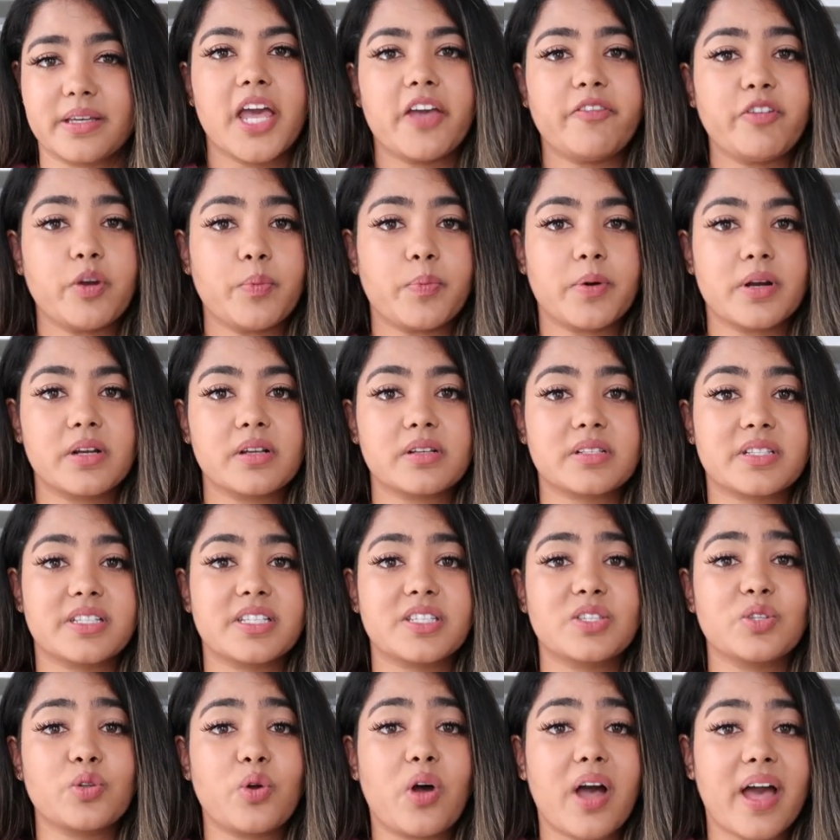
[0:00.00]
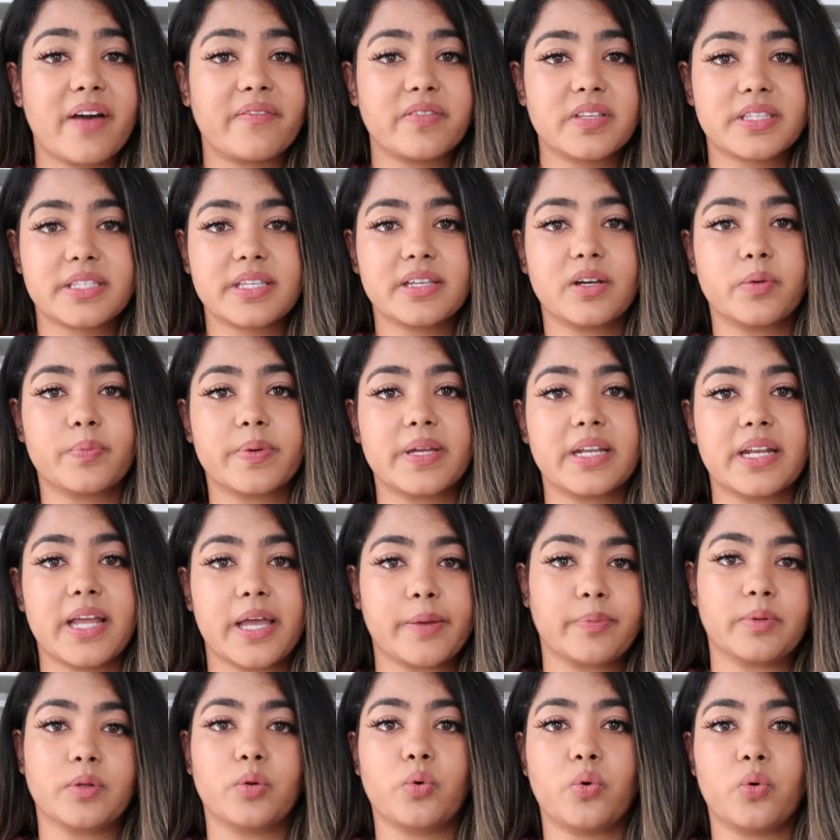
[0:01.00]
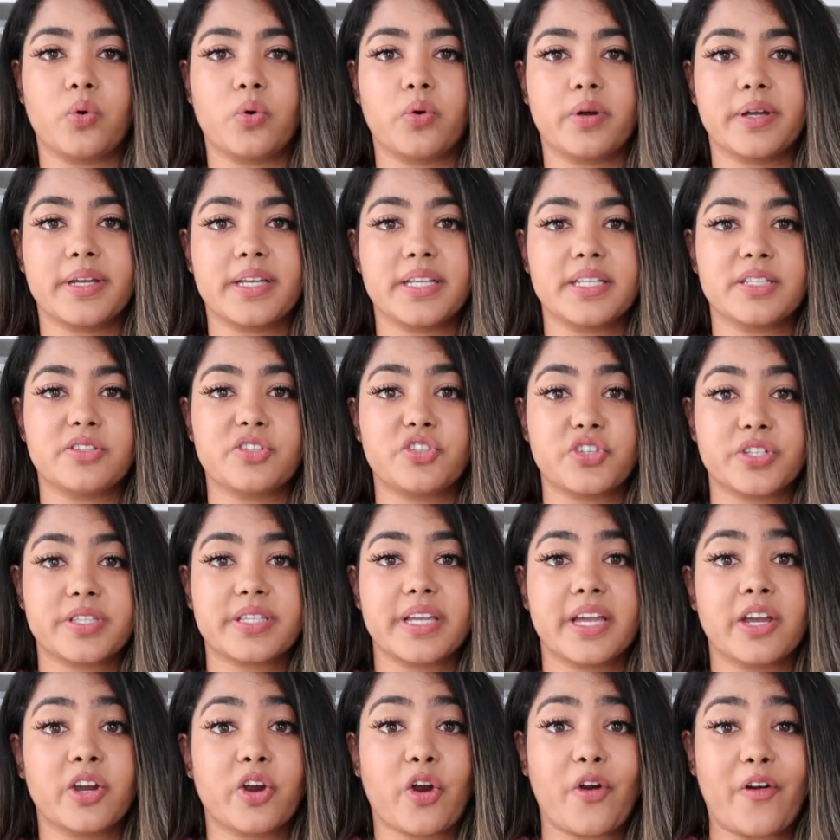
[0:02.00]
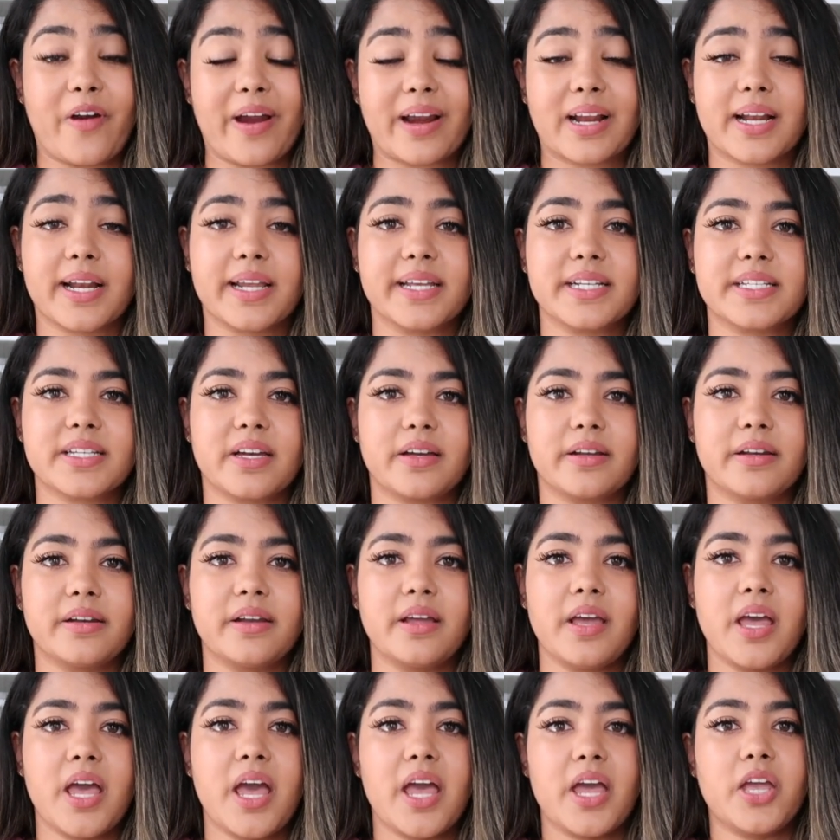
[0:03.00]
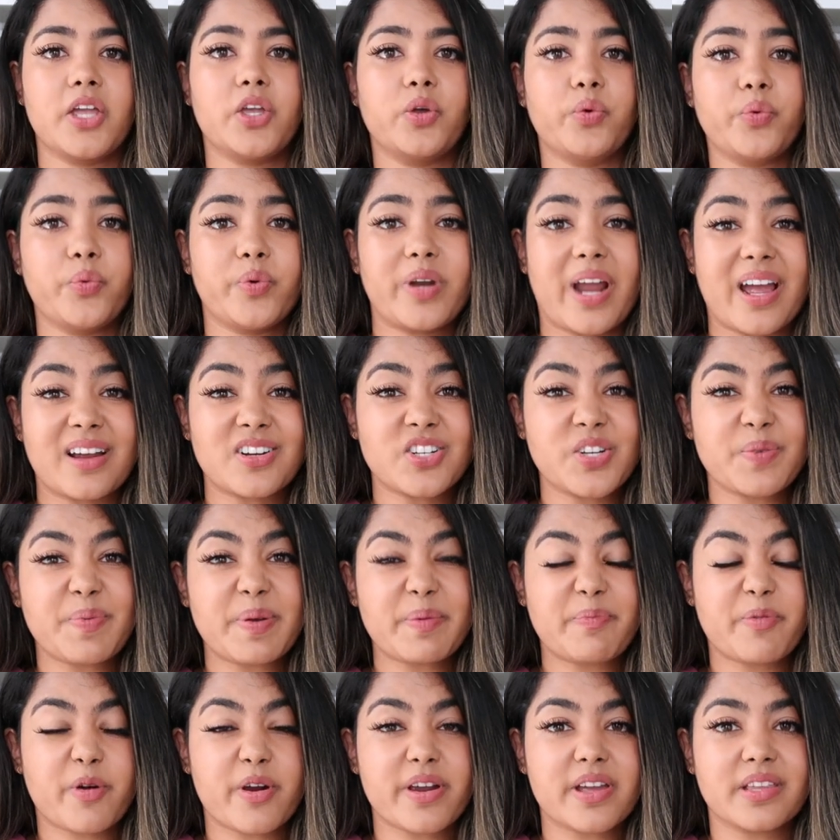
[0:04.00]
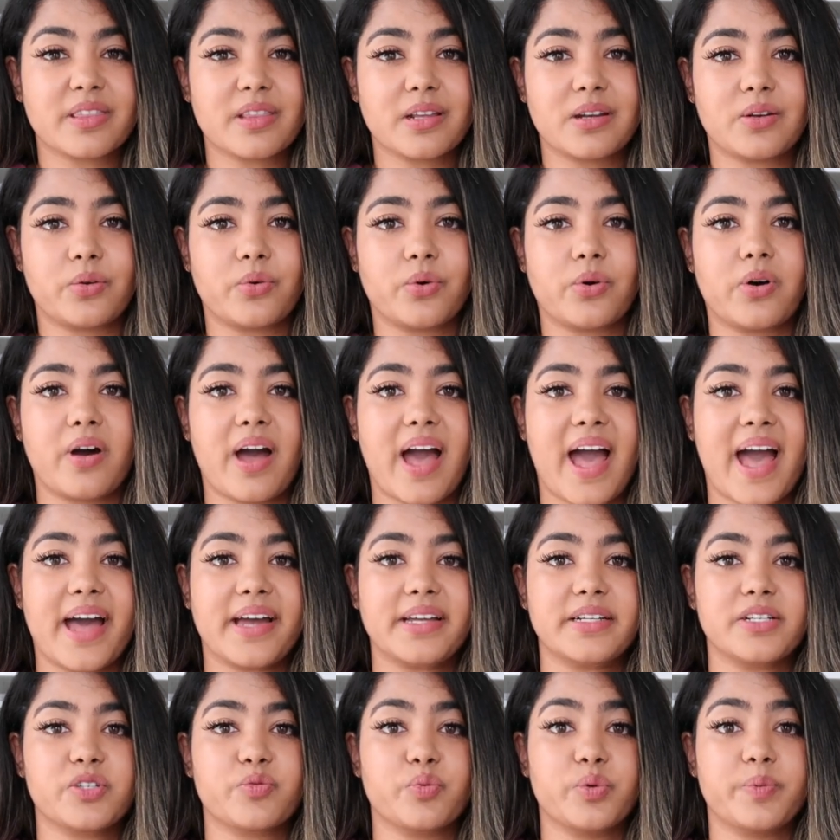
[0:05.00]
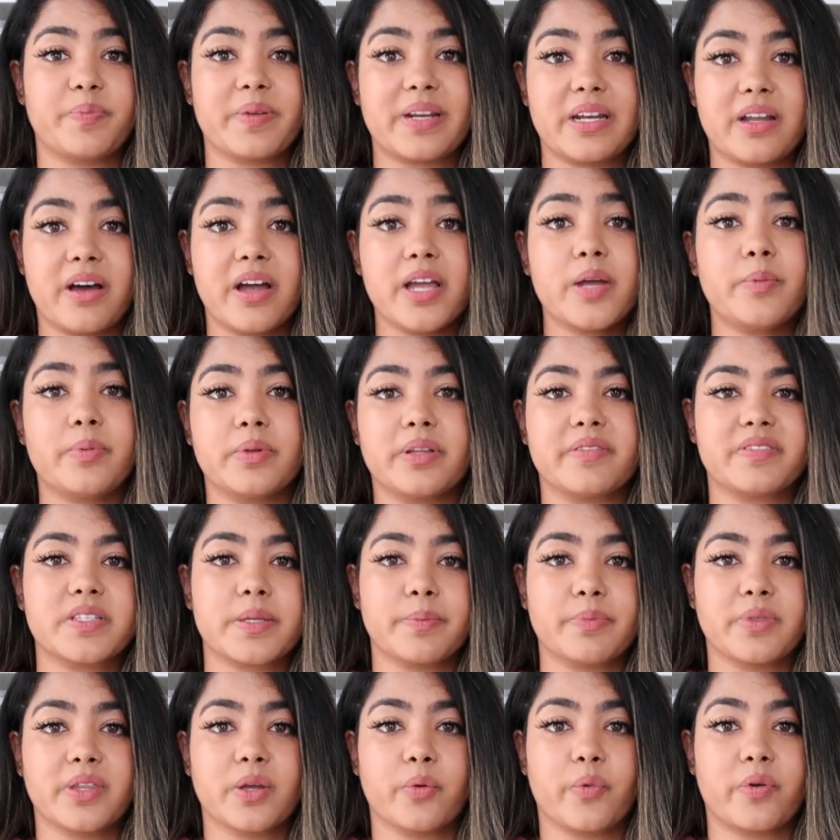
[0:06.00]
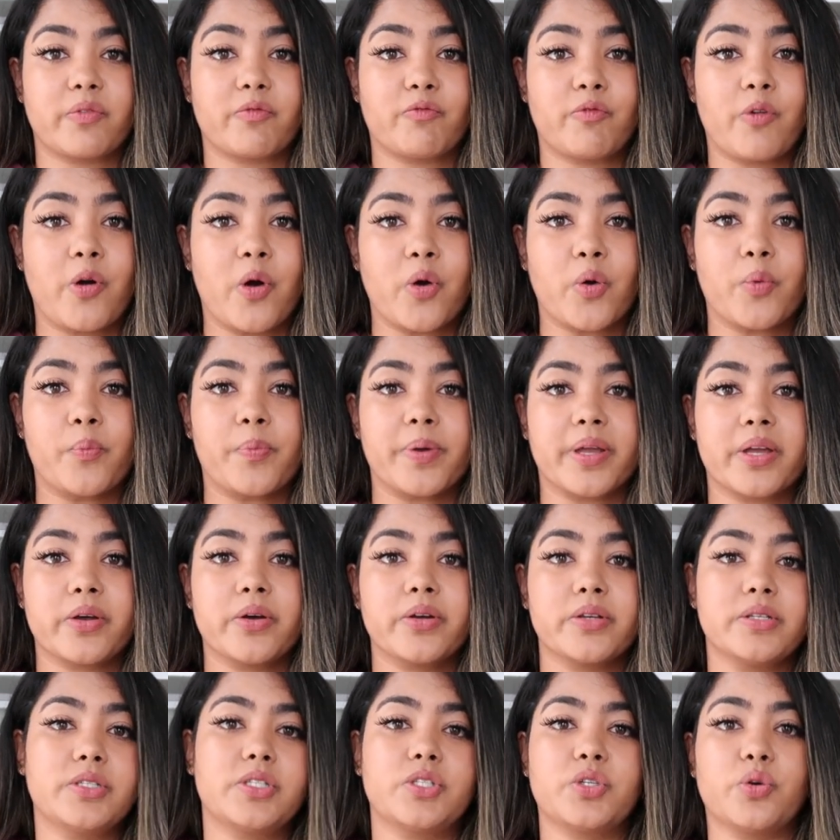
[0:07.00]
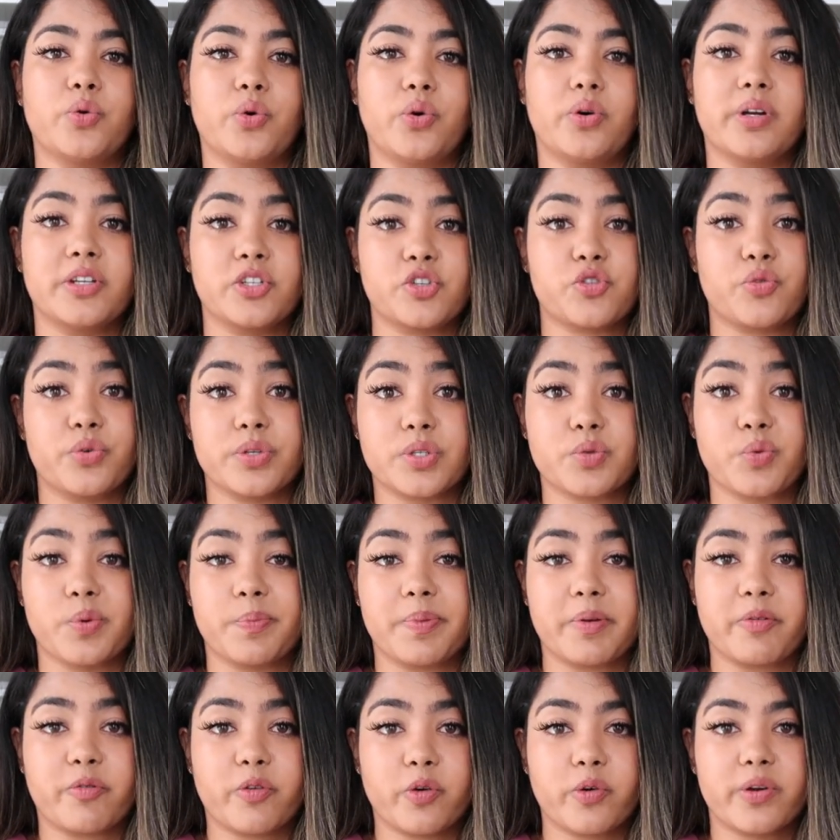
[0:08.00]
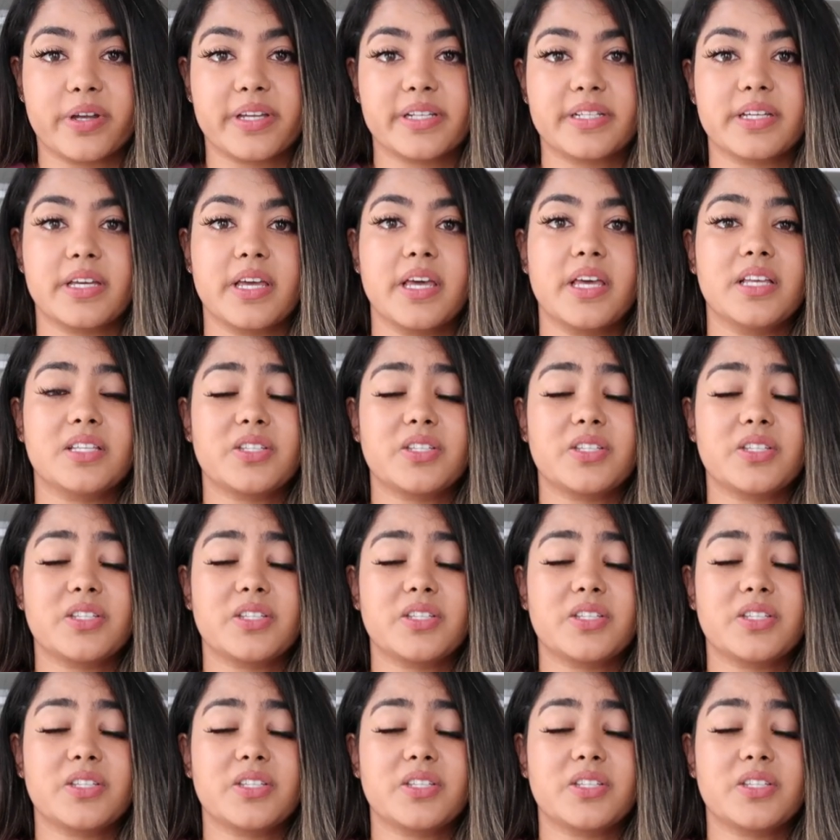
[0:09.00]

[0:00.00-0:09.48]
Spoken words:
If your product does not have a CLP label or is just incorrectly done, you would actually be breaking the law and would be liable if something went wrong because your insurance would be void.